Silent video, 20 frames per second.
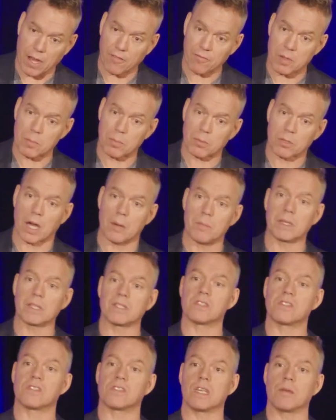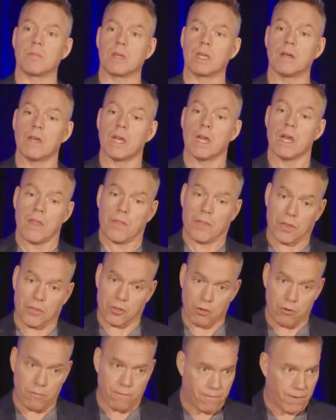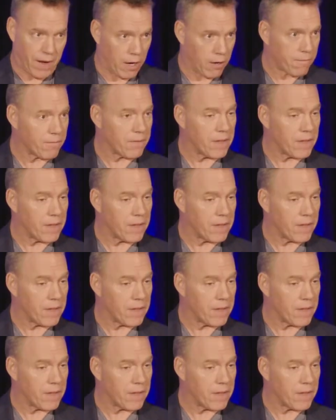enough people coming to see me that through fair